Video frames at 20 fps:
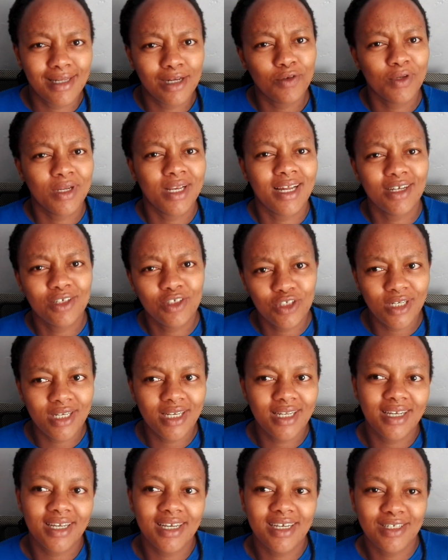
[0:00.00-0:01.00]
that will
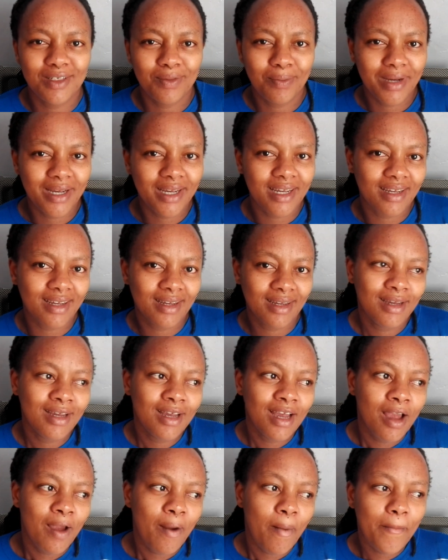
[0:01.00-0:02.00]
actually get my
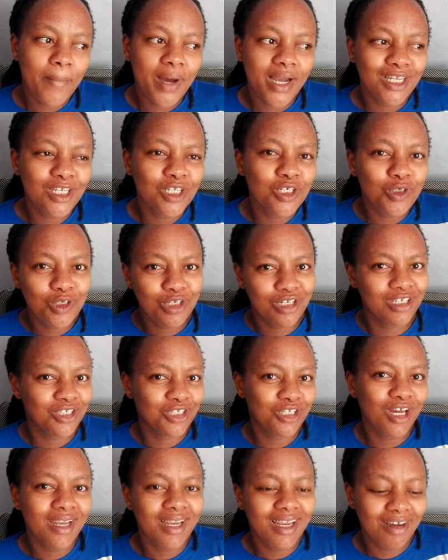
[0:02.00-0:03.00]

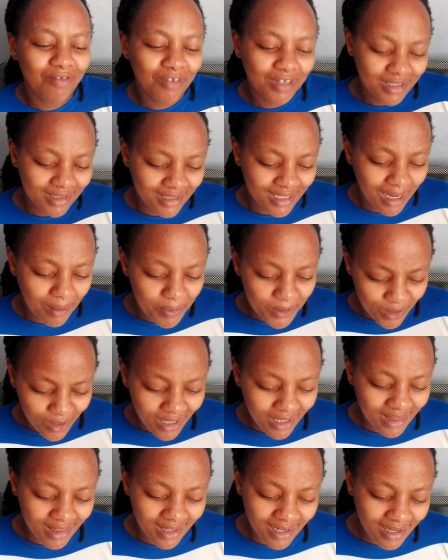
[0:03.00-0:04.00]
nutrition levels up. So
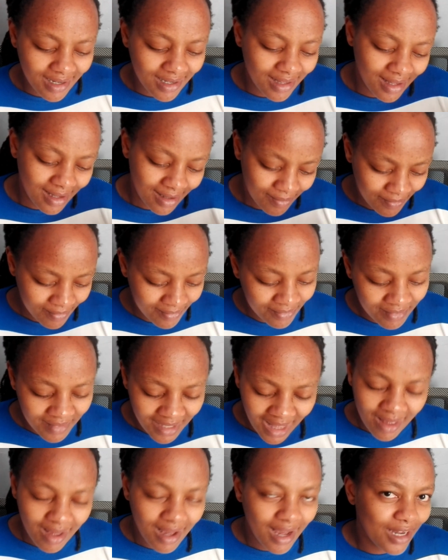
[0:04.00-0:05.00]
I think,
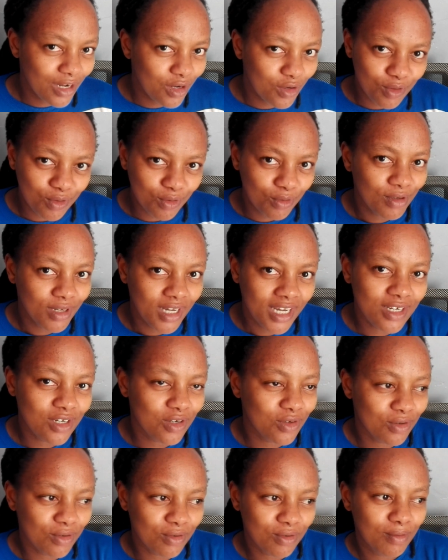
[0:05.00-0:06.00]
I don't know,
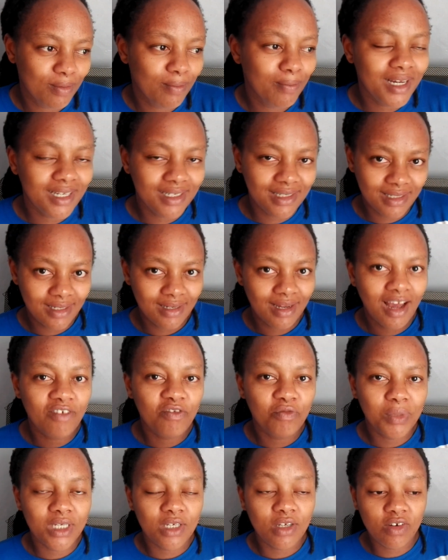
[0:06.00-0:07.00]
but
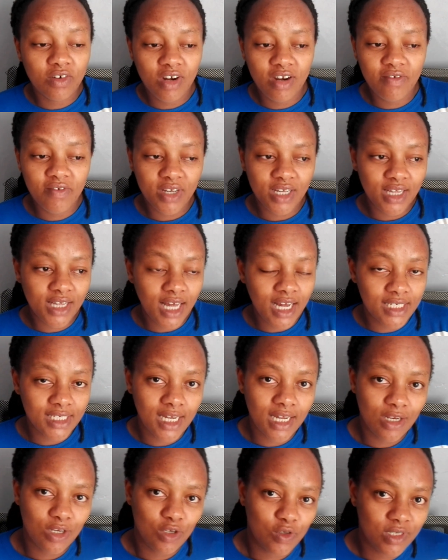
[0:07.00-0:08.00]
I've been craving that
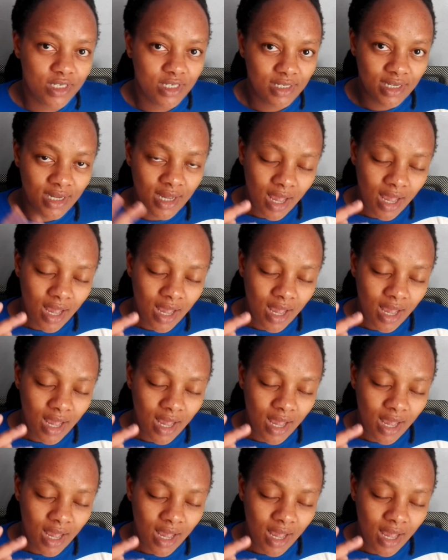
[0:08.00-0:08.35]
a lot.